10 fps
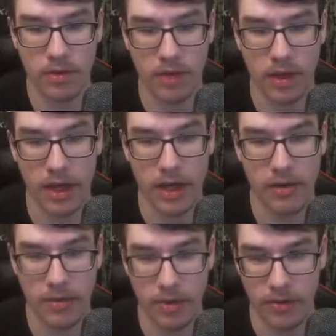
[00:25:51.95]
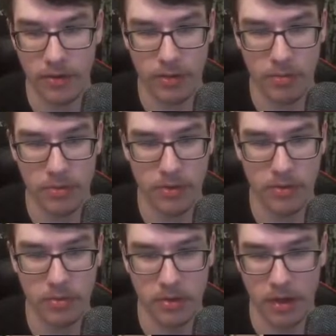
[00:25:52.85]
Okay. If at all
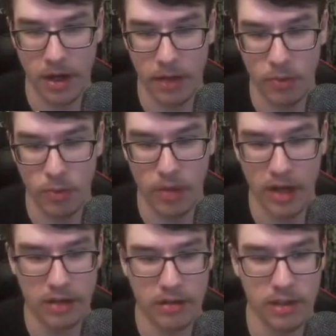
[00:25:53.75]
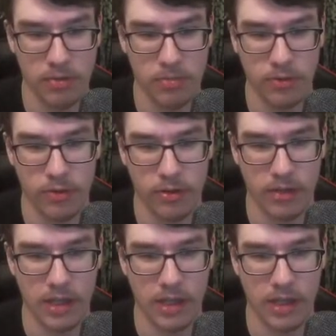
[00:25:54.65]
possible, I would actually prefer to